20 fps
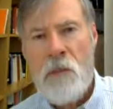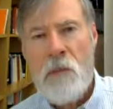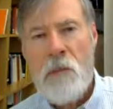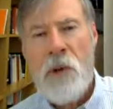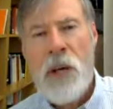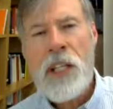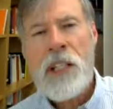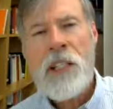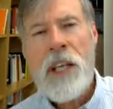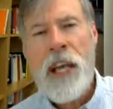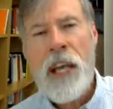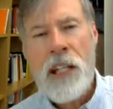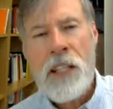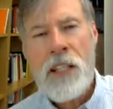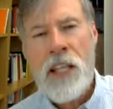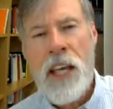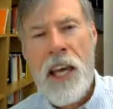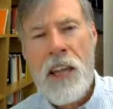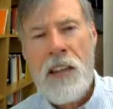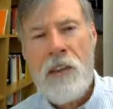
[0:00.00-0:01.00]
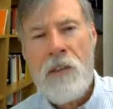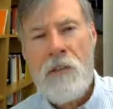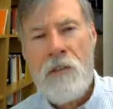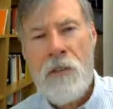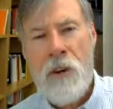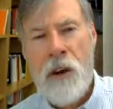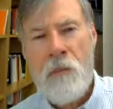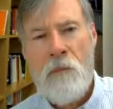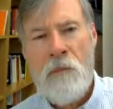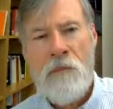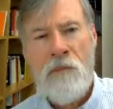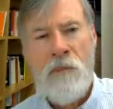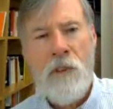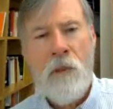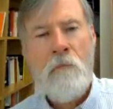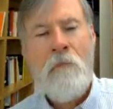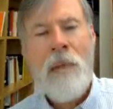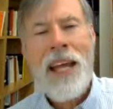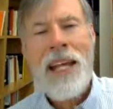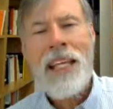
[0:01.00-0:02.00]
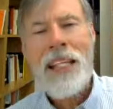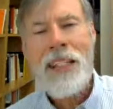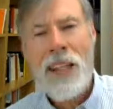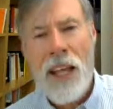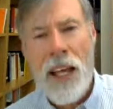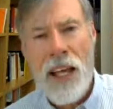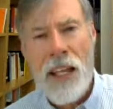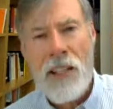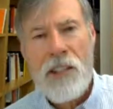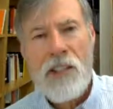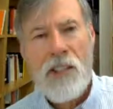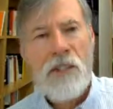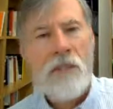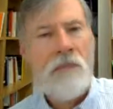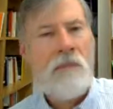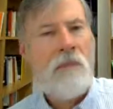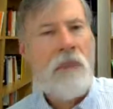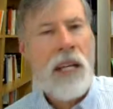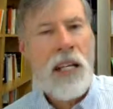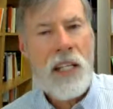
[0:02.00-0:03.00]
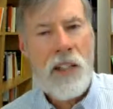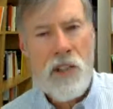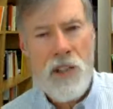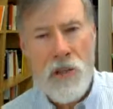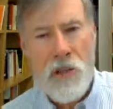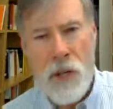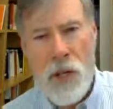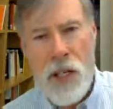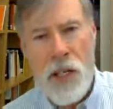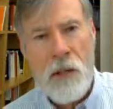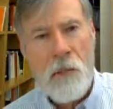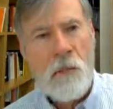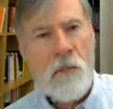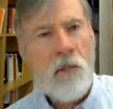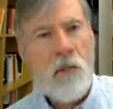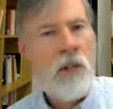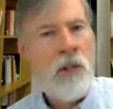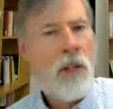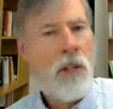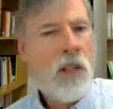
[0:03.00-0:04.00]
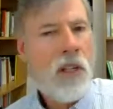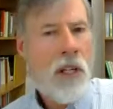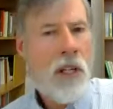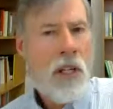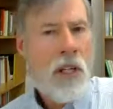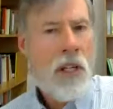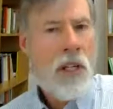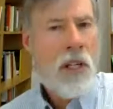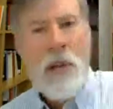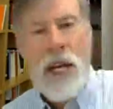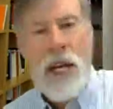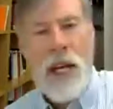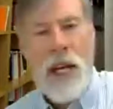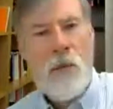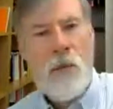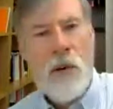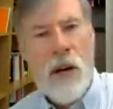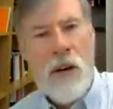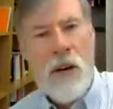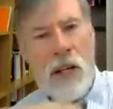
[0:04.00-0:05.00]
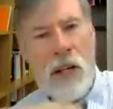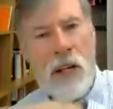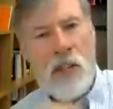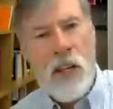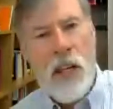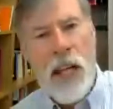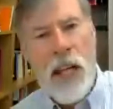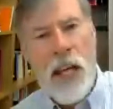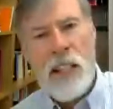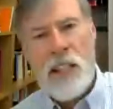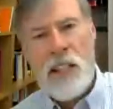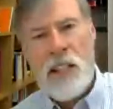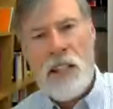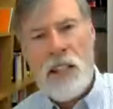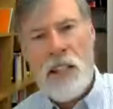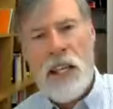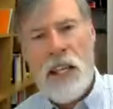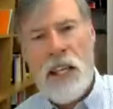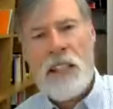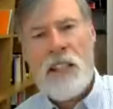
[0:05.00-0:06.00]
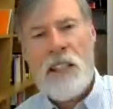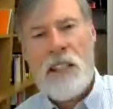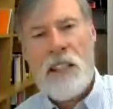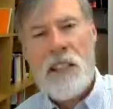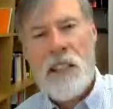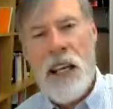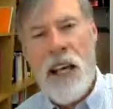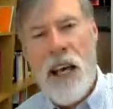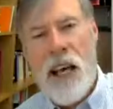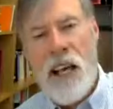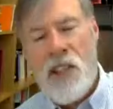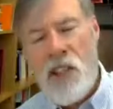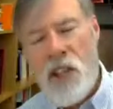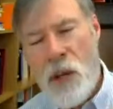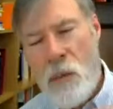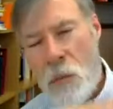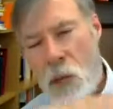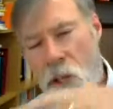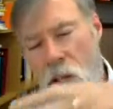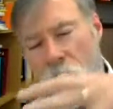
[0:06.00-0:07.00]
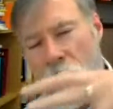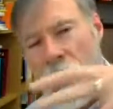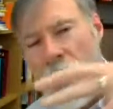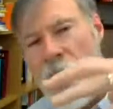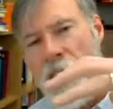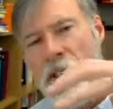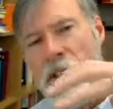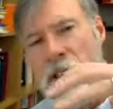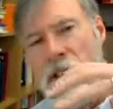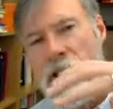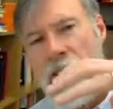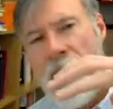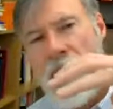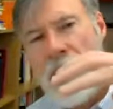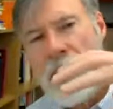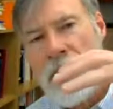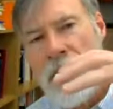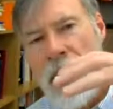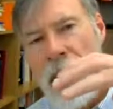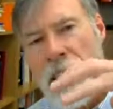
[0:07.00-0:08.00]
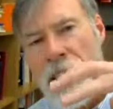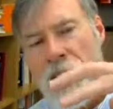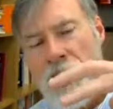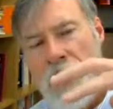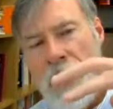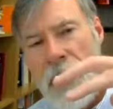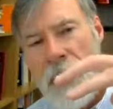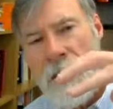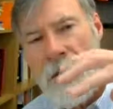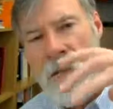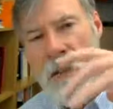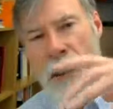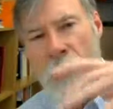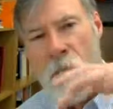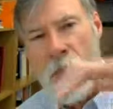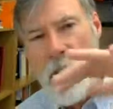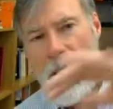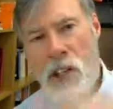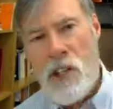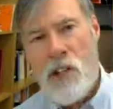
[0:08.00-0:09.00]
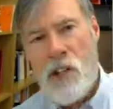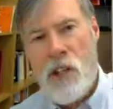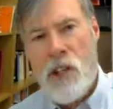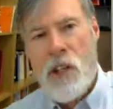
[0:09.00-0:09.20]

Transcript: Bring data together from many lakes, many streams, many prairies, and assemble a larger scale data set from these